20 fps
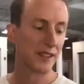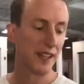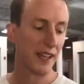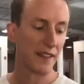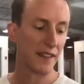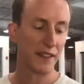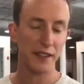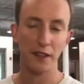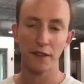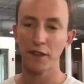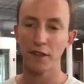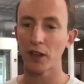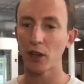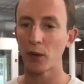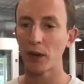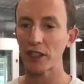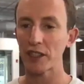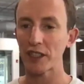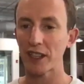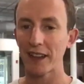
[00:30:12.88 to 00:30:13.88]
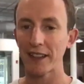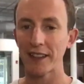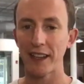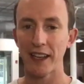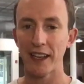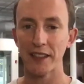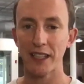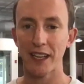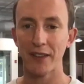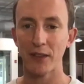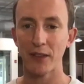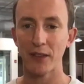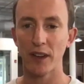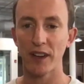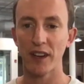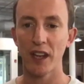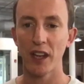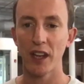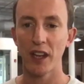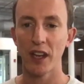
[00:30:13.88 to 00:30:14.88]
a, this is a fun question I like to ask everyone.